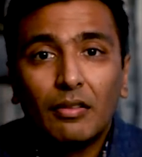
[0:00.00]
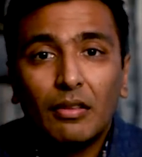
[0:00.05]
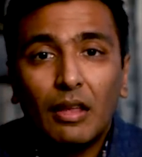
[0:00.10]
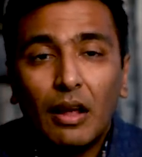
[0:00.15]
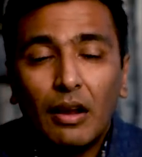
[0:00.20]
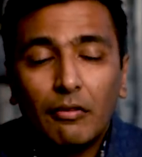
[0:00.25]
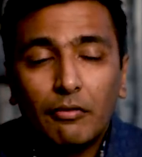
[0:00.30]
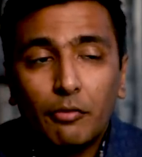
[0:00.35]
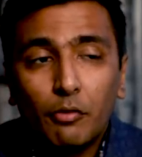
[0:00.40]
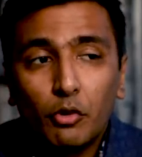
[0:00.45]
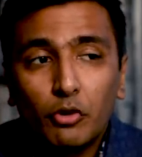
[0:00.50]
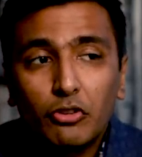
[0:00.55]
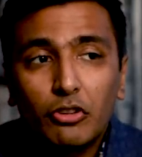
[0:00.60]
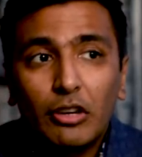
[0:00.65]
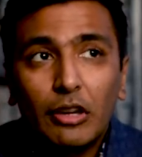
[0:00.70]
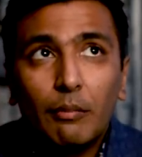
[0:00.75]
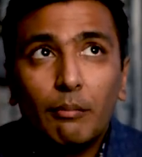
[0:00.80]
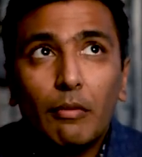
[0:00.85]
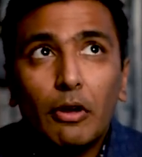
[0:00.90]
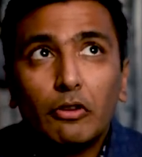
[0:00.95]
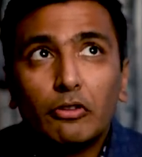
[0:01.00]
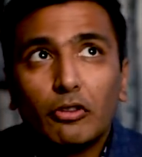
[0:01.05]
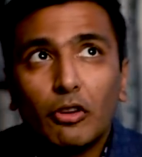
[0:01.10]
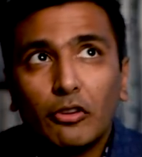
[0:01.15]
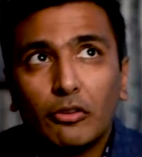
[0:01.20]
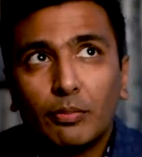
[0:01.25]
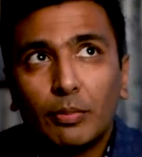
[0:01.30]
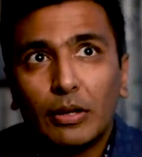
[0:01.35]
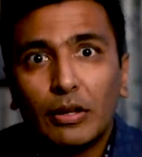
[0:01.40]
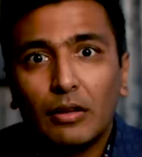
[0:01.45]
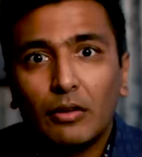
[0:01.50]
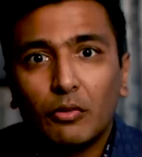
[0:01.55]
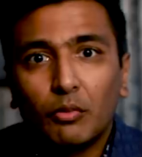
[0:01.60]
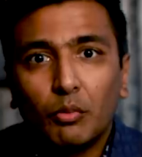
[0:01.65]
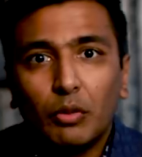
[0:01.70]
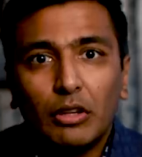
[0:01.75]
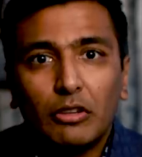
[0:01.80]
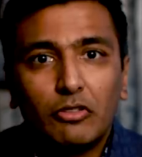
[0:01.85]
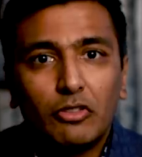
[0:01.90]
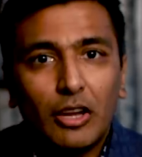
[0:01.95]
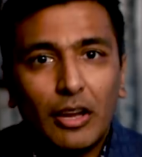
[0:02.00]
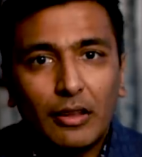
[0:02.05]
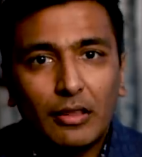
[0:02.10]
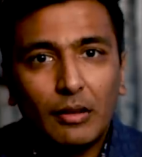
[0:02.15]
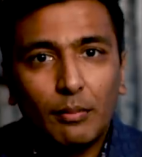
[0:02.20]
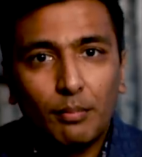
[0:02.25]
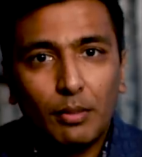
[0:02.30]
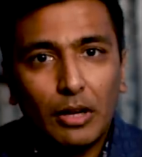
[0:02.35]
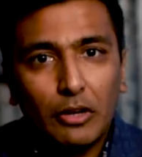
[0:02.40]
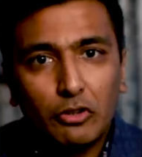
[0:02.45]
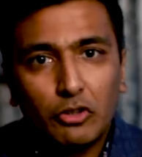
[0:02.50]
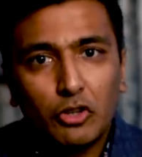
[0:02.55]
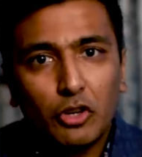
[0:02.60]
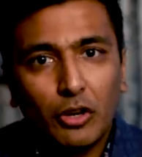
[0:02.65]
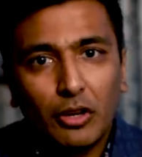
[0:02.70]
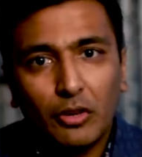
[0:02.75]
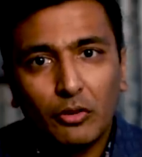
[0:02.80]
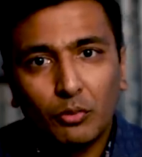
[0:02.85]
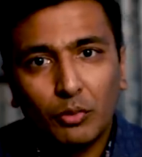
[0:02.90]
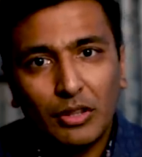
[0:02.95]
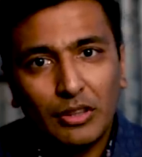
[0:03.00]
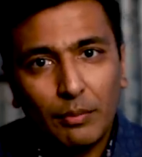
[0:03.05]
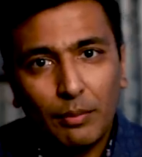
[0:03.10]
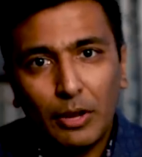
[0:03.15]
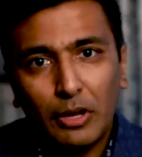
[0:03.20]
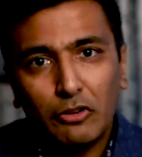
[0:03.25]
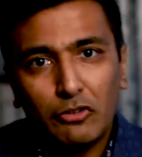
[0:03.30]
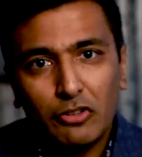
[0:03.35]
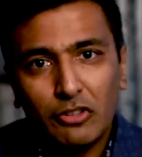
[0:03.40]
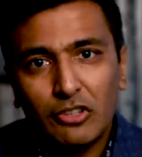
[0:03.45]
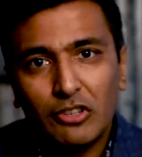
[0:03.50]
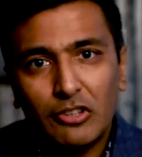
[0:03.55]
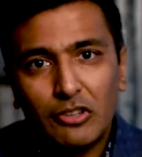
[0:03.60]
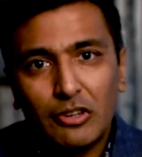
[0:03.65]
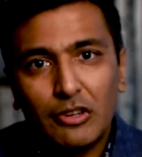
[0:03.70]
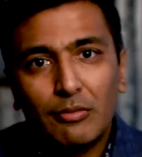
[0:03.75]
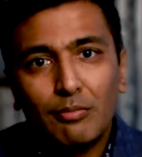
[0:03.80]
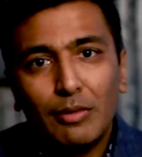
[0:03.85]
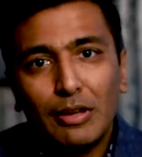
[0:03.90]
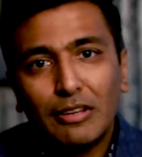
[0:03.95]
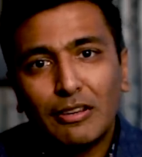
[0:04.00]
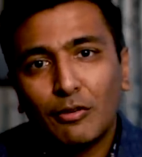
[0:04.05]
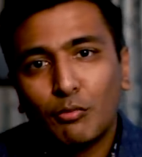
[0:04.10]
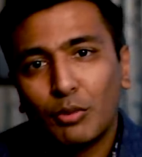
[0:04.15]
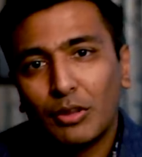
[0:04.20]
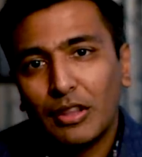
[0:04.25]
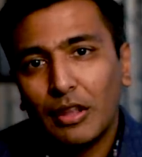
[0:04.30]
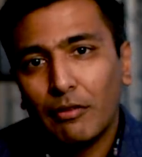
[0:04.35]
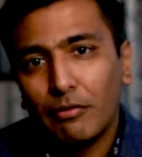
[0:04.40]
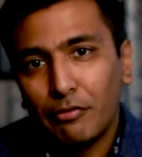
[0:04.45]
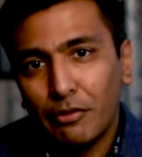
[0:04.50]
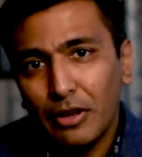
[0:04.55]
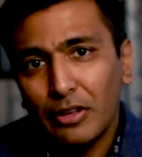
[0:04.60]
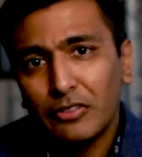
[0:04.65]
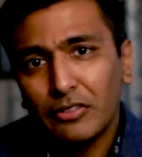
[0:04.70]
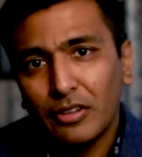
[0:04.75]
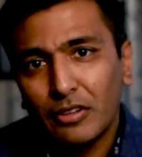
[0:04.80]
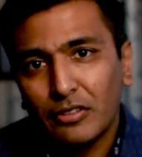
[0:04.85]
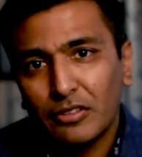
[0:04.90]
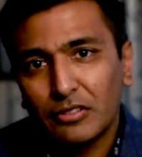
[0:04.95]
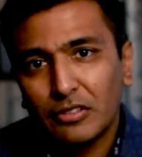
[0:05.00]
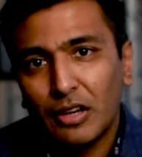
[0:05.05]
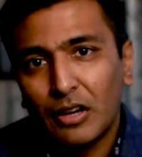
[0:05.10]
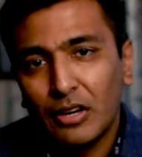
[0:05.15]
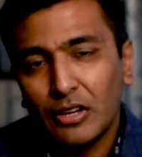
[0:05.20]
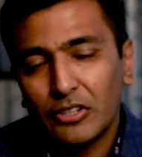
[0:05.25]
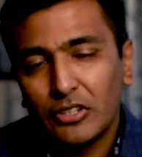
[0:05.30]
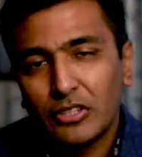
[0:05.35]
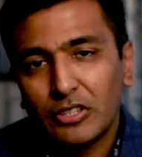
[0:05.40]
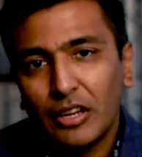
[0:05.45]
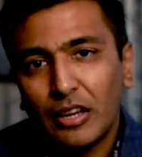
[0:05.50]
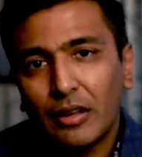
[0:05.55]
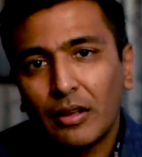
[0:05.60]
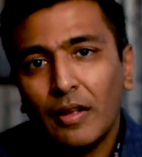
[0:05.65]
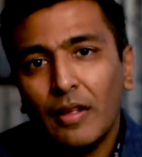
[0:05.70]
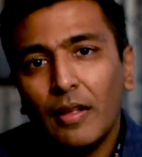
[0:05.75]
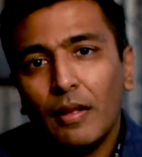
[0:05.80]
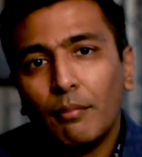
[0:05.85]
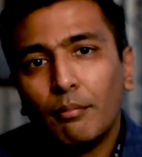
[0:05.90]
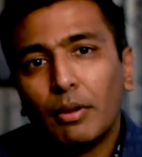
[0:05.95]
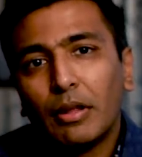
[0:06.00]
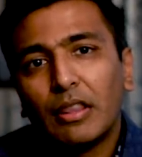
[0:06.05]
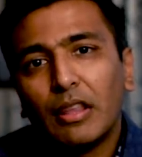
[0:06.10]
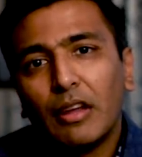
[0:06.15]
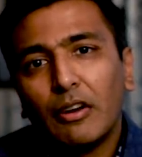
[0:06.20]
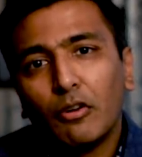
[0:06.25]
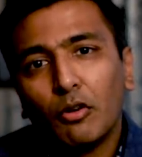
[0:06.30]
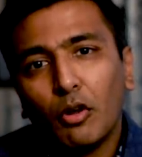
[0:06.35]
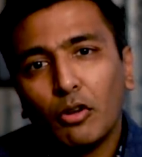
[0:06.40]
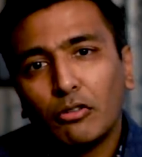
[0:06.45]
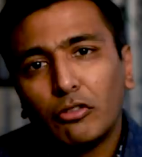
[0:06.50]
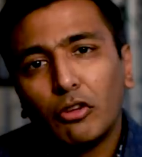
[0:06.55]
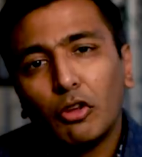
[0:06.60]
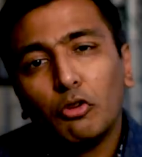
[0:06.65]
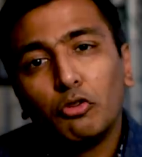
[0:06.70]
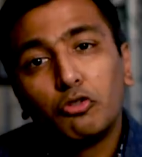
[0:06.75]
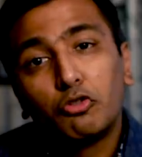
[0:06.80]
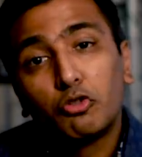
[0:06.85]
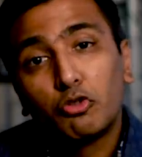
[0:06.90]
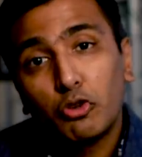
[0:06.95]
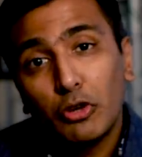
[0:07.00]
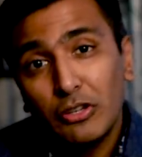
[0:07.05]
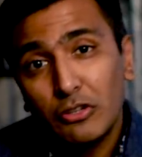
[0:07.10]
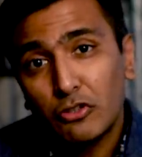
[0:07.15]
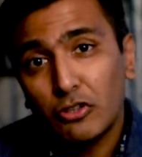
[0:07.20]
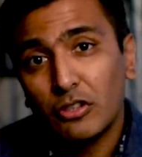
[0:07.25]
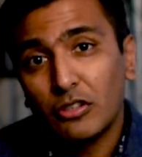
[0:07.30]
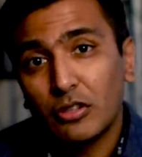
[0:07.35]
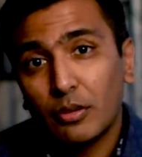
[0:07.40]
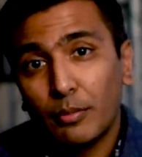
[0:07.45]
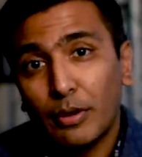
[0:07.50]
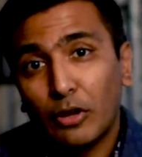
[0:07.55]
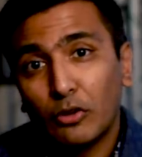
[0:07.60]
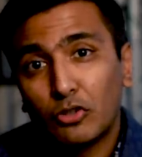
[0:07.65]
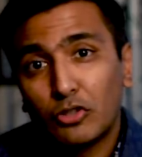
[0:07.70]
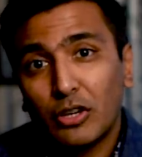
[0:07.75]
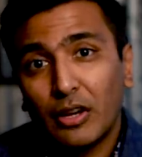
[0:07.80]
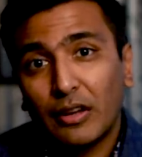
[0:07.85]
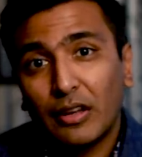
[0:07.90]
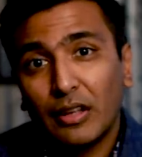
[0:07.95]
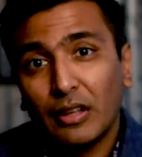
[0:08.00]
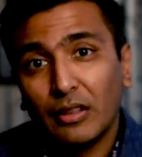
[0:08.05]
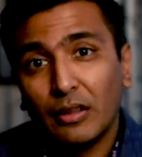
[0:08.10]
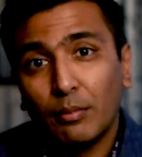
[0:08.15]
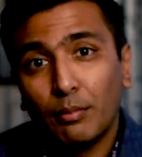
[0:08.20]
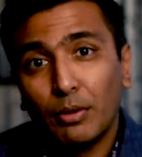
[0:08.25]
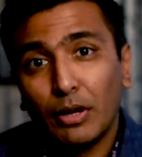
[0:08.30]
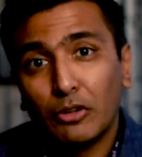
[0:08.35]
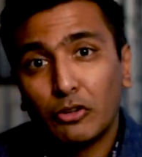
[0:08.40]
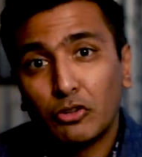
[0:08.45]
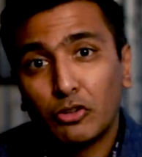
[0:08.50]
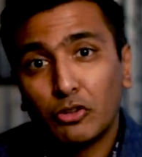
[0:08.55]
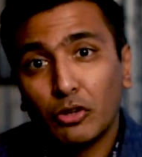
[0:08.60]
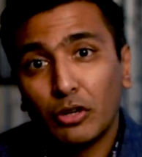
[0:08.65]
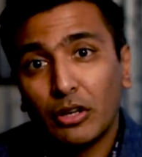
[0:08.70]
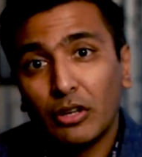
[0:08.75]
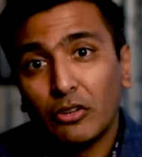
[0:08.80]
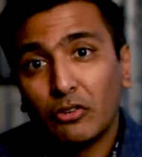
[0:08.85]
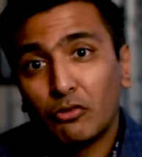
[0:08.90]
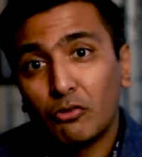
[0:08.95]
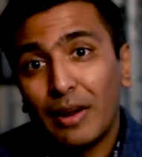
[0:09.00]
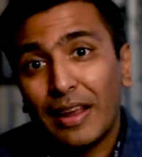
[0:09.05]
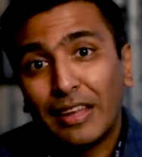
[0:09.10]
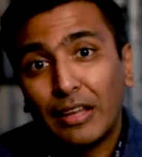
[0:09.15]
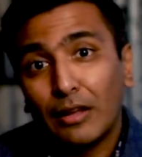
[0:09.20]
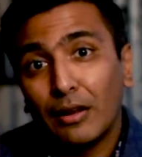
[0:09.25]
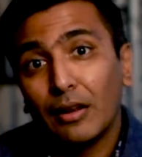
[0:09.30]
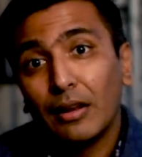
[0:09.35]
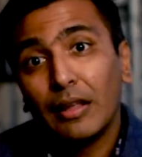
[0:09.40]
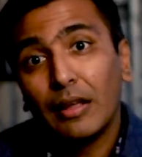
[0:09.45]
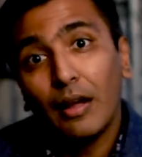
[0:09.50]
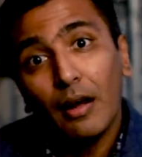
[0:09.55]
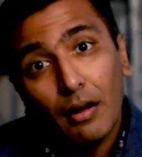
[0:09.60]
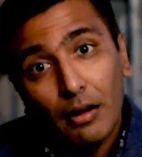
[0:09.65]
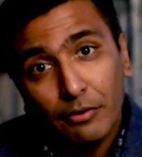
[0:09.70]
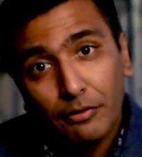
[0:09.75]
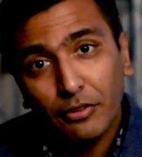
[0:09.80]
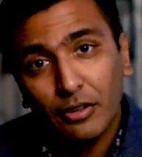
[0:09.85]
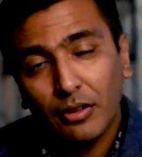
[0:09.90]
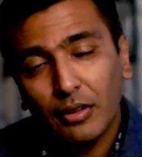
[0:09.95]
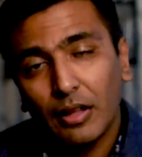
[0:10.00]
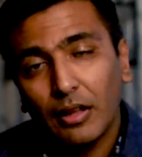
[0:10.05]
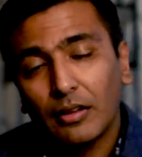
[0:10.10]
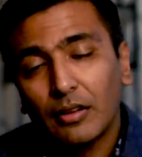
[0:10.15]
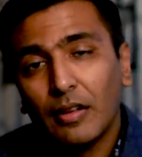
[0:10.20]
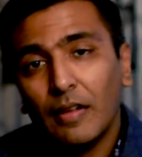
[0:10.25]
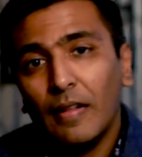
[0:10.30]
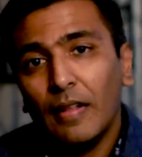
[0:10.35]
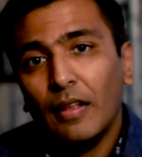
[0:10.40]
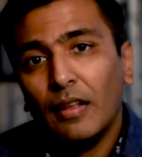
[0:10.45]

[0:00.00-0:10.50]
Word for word: unfortunately, most hospitals will check the blood sugars when the patient is admitted with their first heart attack, but they're not so stringent about checking the blood sugars regularly after that.